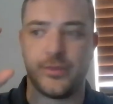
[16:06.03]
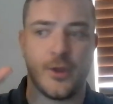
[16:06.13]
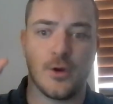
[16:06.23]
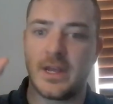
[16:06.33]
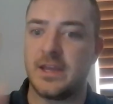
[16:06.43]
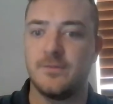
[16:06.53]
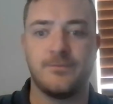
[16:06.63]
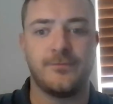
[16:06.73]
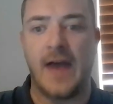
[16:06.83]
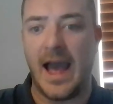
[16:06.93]

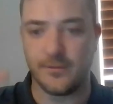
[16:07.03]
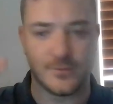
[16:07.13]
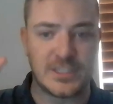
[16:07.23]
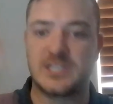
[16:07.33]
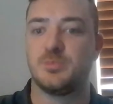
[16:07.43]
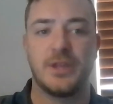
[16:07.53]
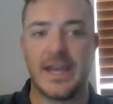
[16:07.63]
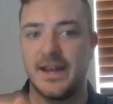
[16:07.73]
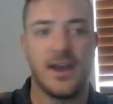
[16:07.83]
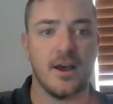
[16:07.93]
35
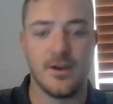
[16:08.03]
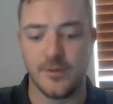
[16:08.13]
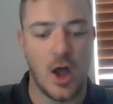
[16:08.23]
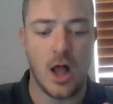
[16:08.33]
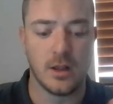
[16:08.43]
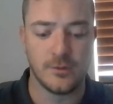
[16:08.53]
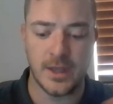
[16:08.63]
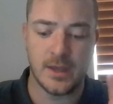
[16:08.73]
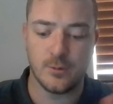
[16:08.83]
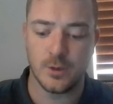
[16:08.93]
split of all of
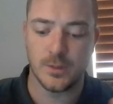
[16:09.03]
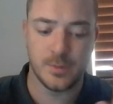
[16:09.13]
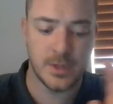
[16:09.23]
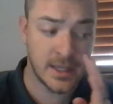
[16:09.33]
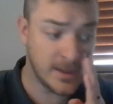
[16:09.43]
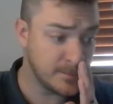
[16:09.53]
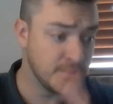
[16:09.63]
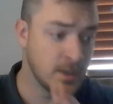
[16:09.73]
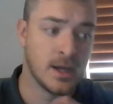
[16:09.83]
it would be